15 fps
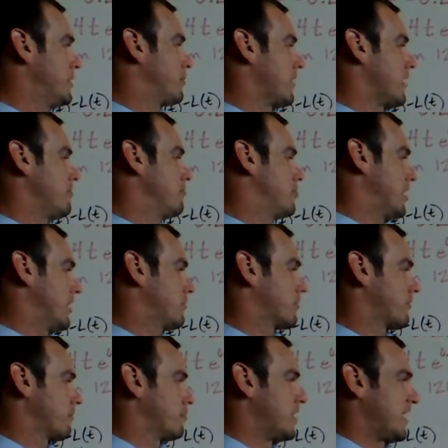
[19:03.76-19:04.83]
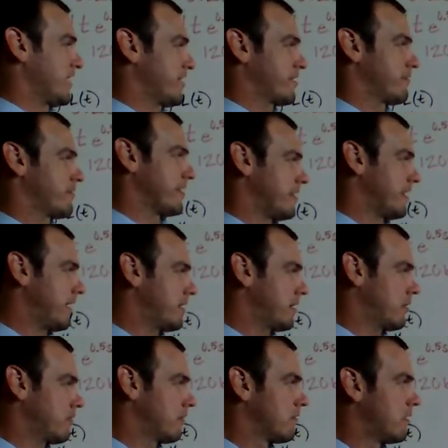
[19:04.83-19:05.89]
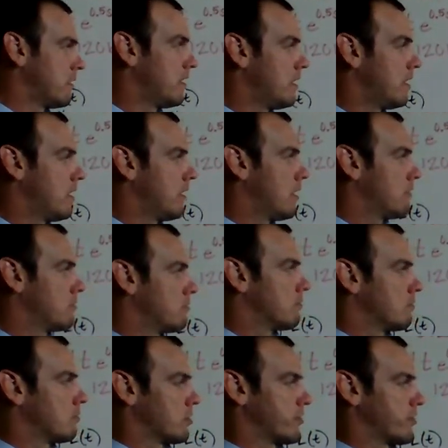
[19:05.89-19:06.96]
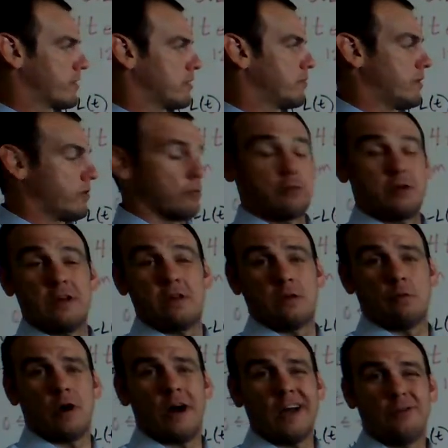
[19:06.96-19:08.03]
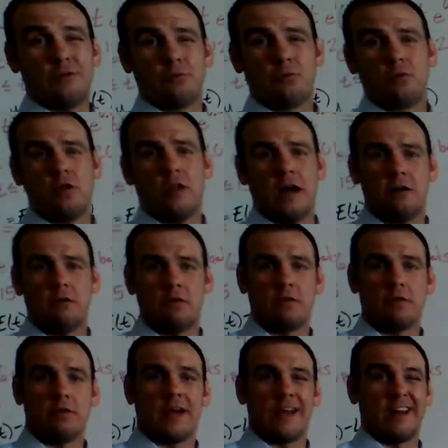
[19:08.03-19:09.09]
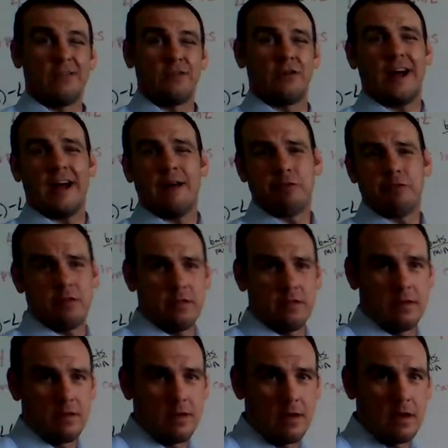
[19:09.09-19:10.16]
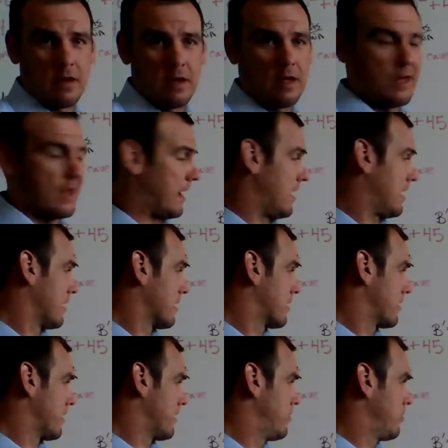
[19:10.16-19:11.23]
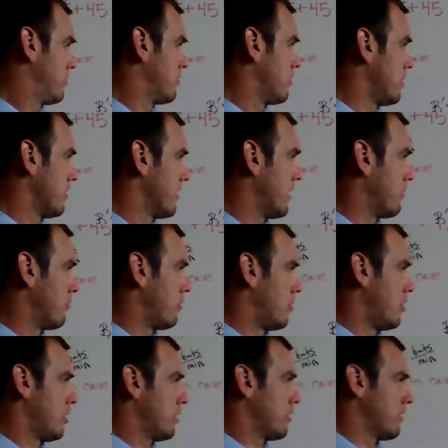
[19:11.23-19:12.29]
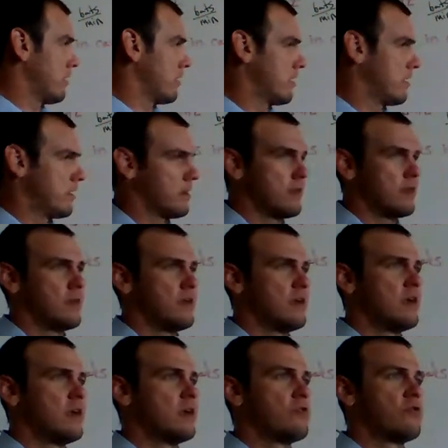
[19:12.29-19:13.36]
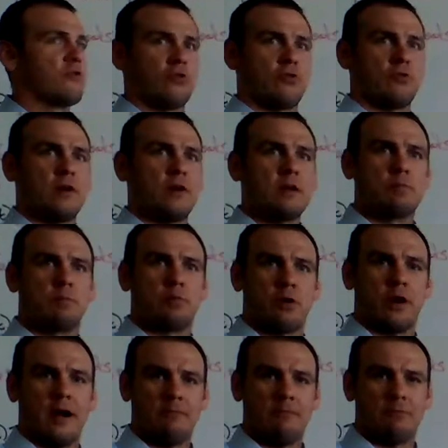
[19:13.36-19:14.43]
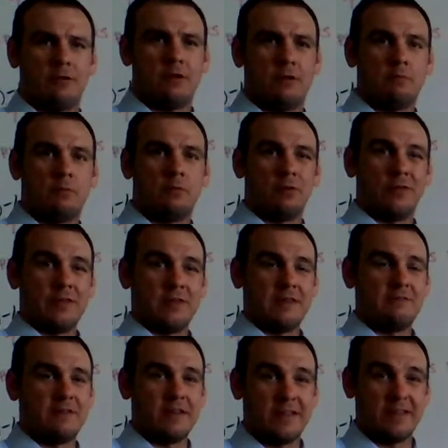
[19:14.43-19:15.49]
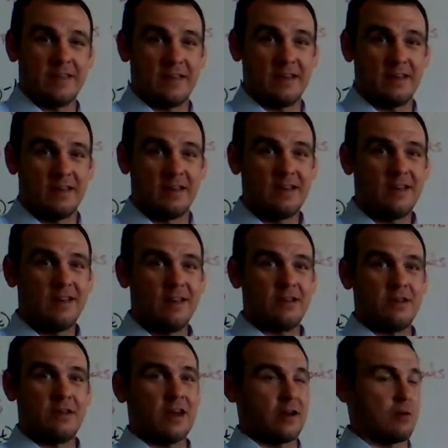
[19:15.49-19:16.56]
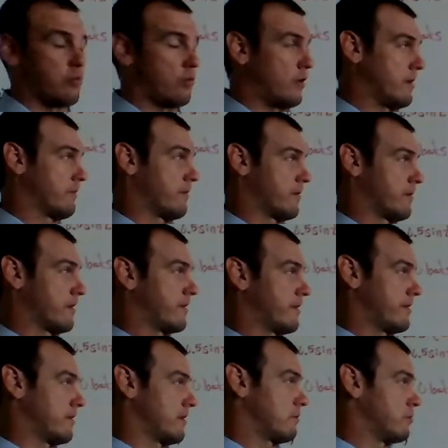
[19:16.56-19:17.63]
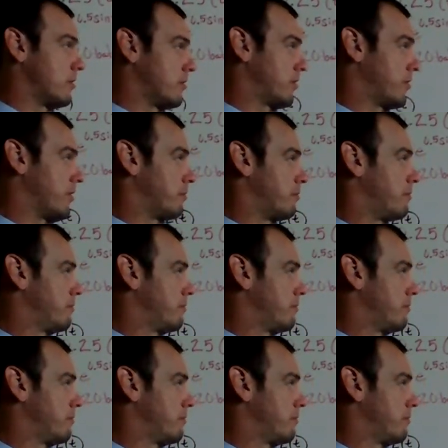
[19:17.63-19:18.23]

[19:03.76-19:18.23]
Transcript: prime changes from positive to negative, which is going to be the reason why you rule out that other option. Because I do know on that one trig problem with EVT, you got a point for considering both the